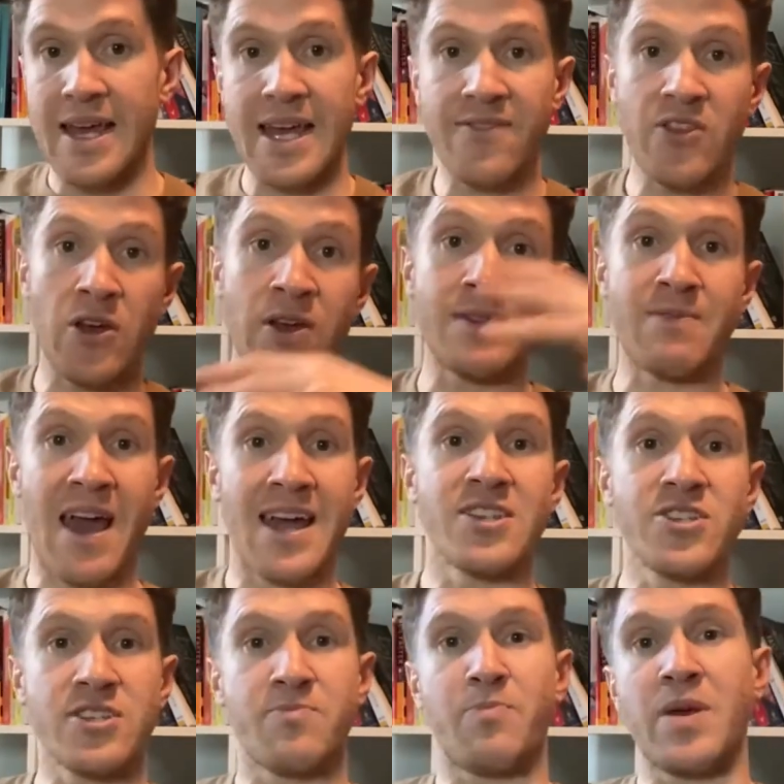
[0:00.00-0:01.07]
even though his
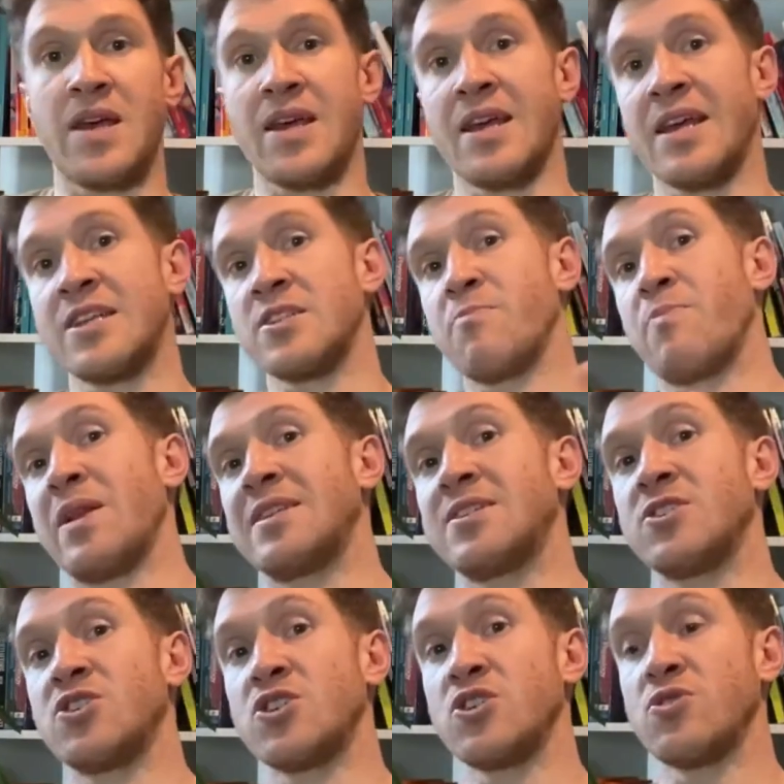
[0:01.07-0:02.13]
engine's big, his
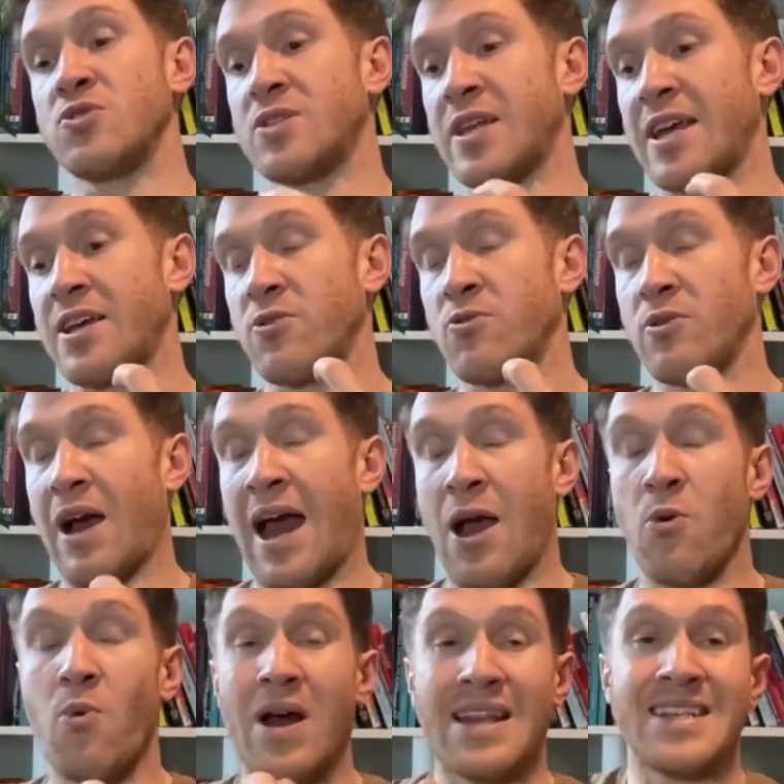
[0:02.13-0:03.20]
ability to use, say, or
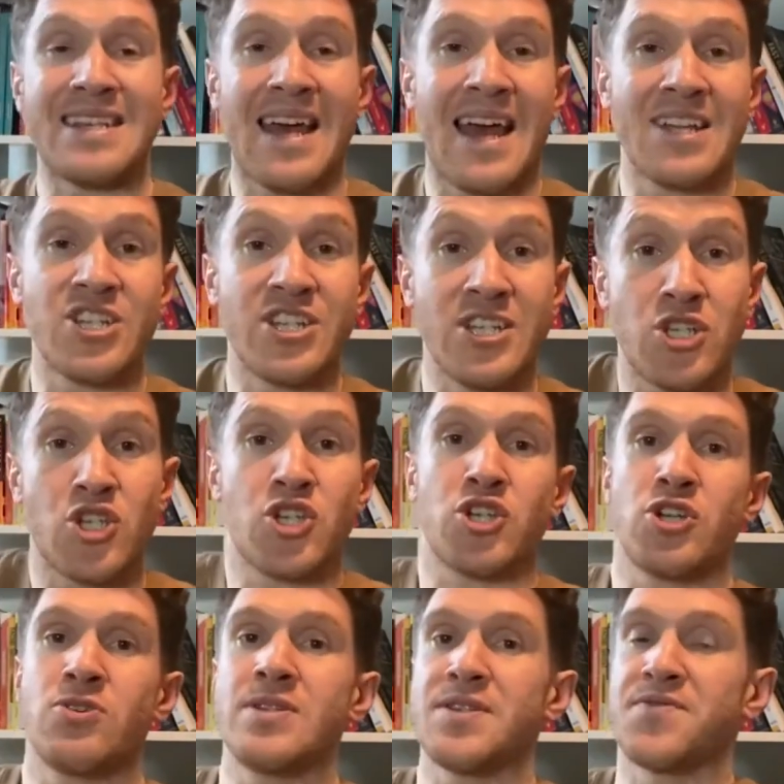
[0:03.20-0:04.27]
how well his engine is
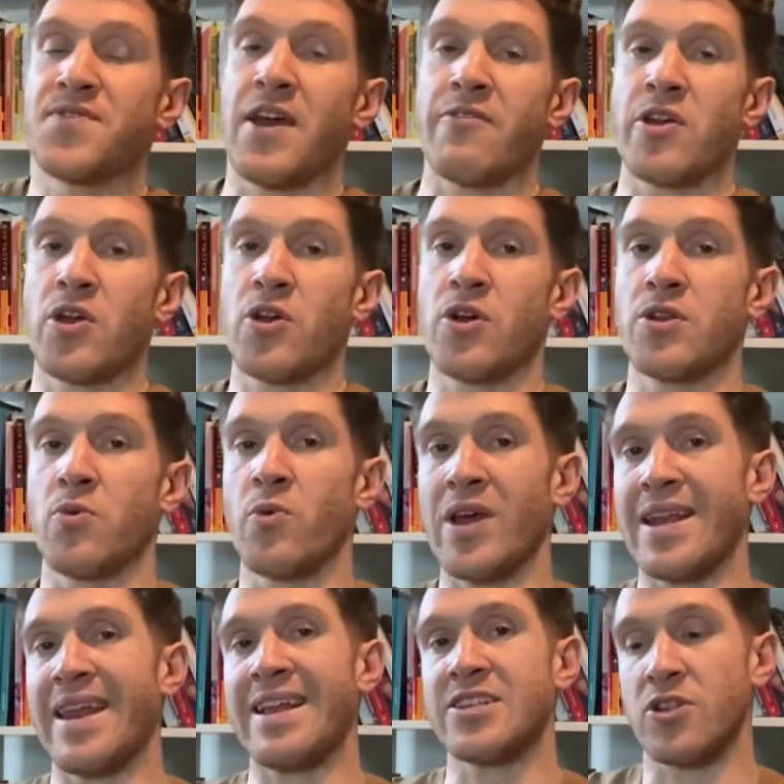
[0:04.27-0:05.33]
tuned is very good.
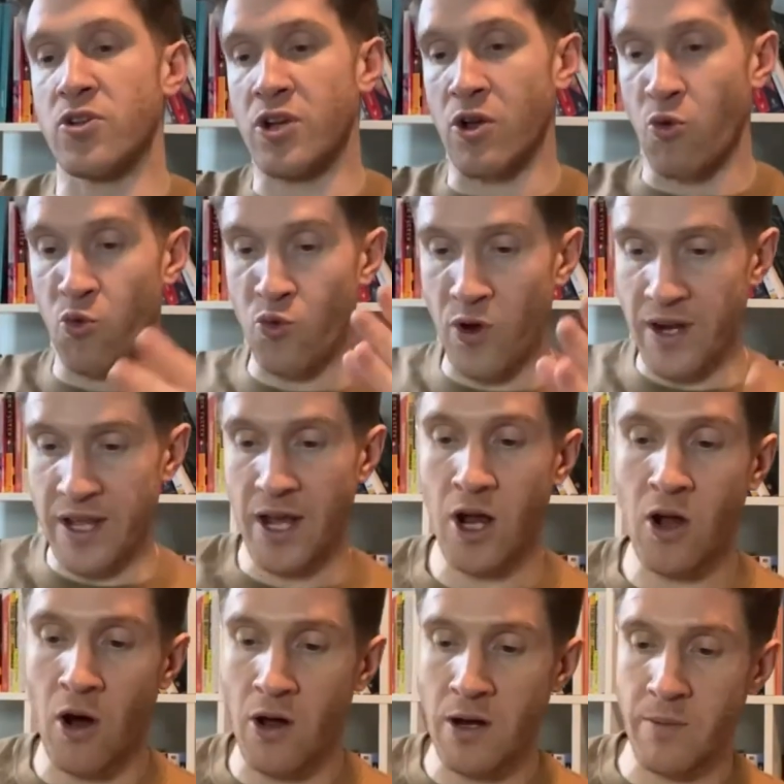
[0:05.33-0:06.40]
We need to look at running
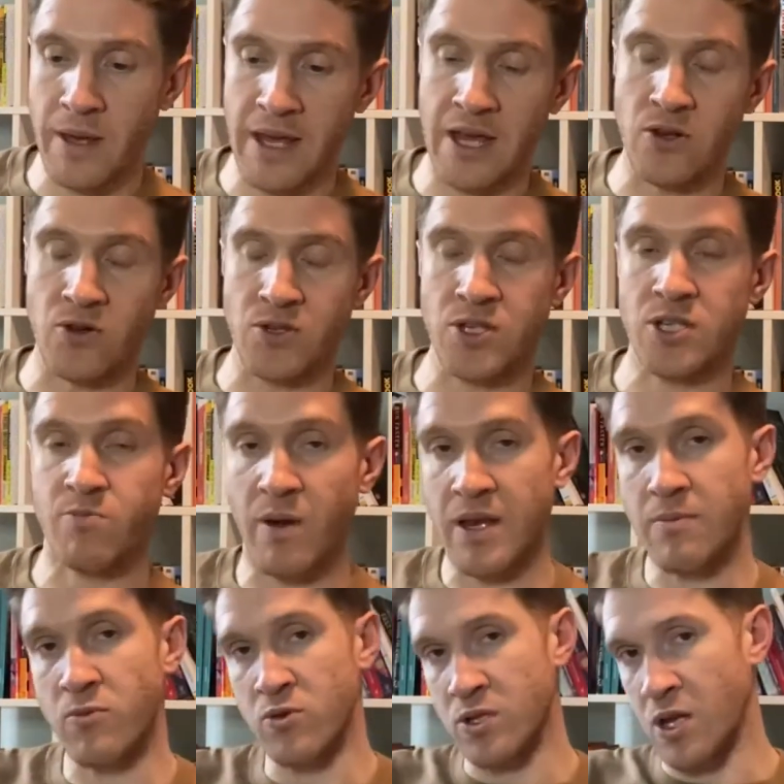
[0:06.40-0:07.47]
economy and also
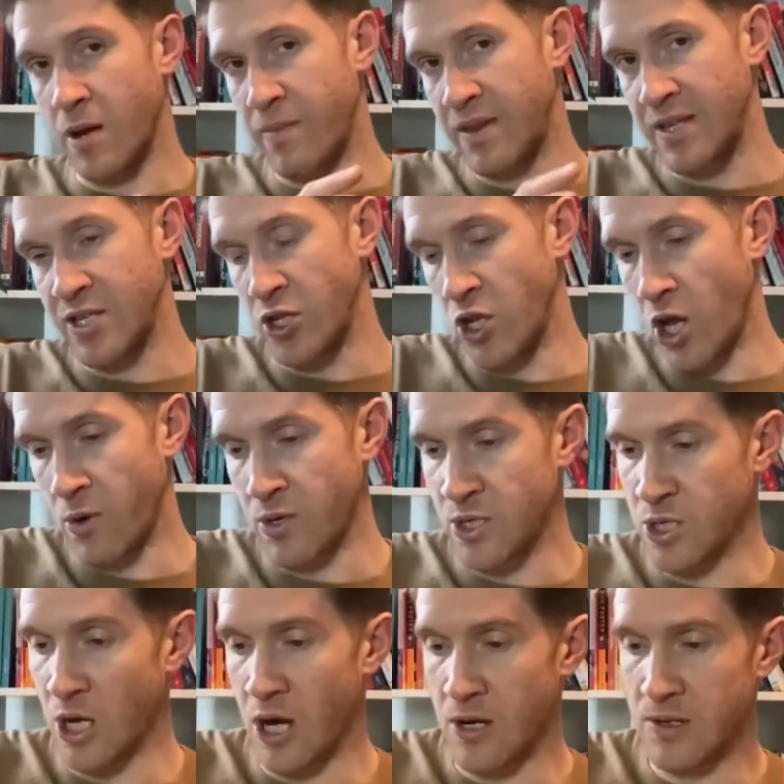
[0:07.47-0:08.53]
spending more time at these lower
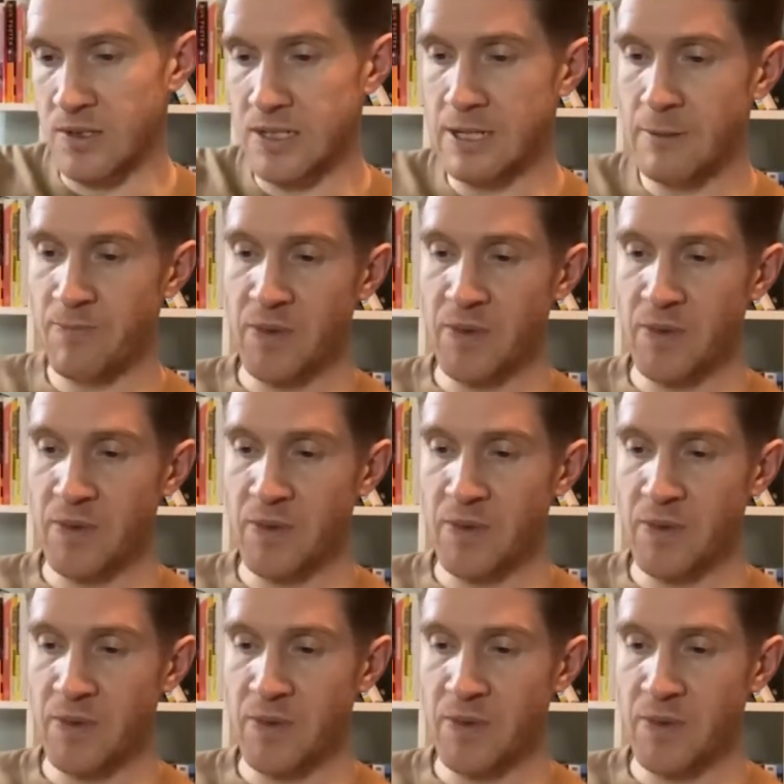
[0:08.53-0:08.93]
zones.